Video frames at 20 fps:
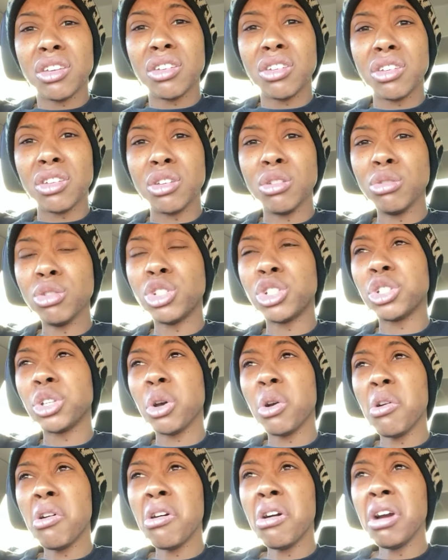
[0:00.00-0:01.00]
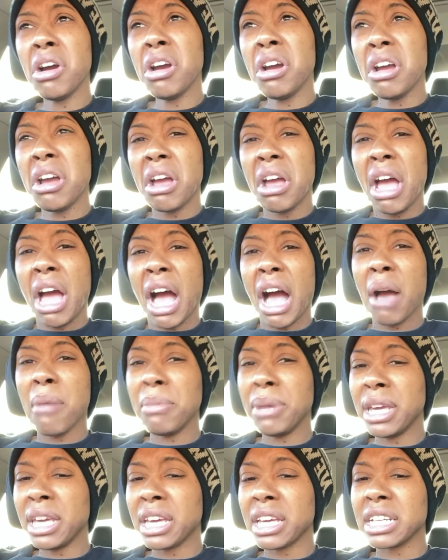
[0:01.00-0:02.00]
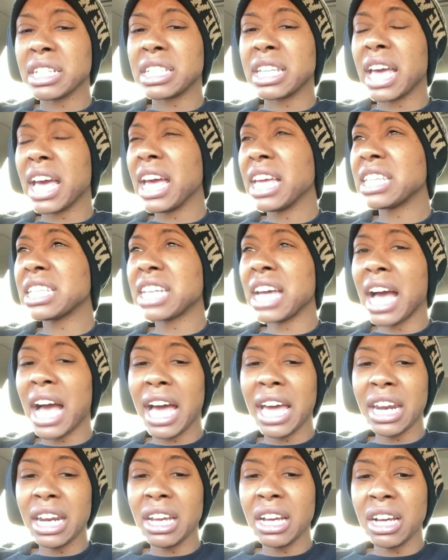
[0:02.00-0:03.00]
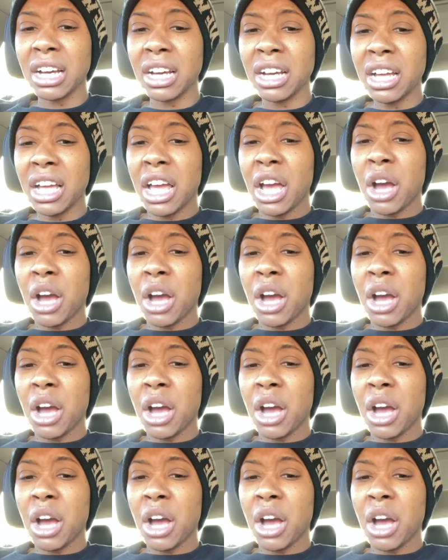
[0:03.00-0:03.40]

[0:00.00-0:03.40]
you sure? I mean, because that's kind of.